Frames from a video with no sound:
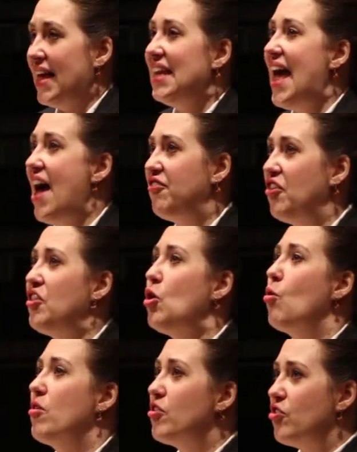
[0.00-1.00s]
They laughed at
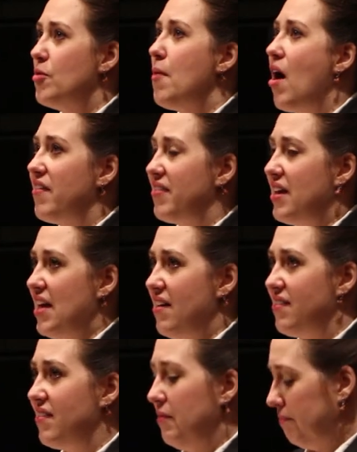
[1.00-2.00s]
the of
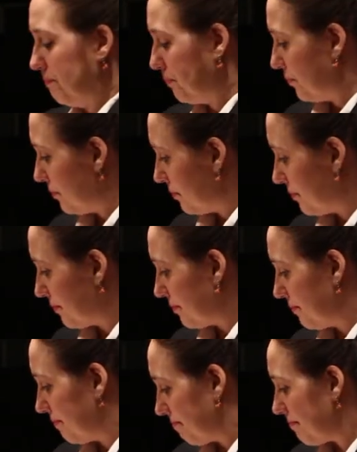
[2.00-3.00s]
Demosthenes,
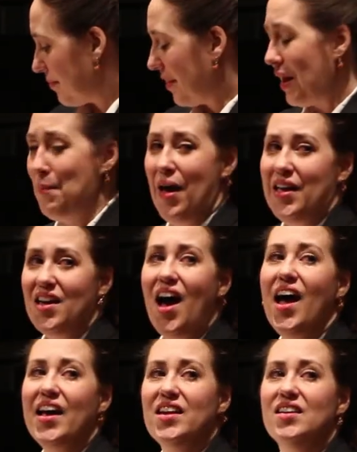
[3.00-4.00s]
my
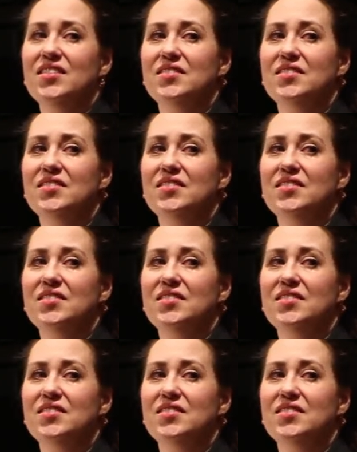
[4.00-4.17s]
guy.